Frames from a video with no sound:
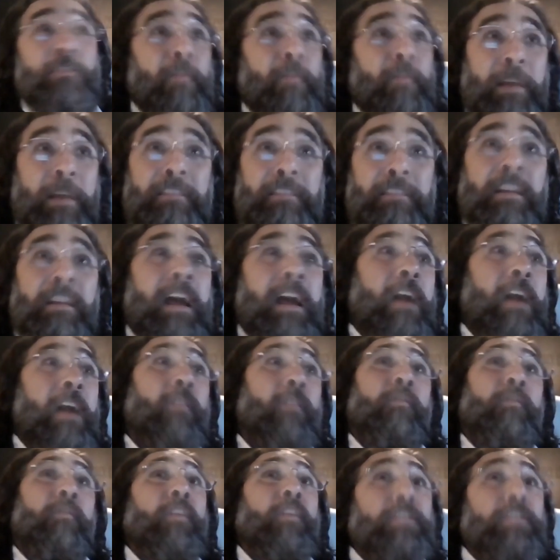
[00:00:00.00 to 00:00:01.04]
matter how
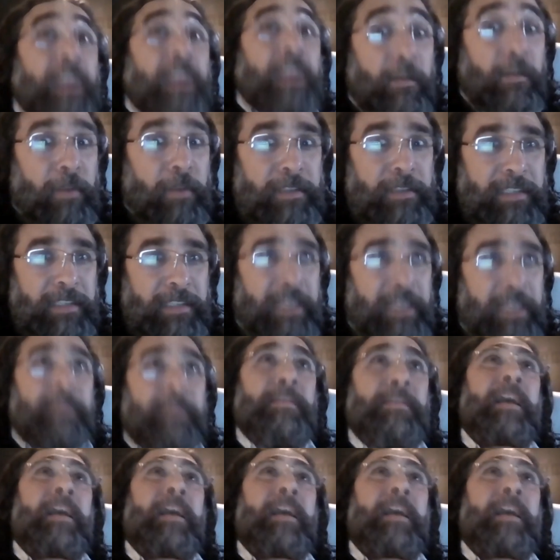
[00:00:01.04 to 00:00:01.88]
vulnerable it seems,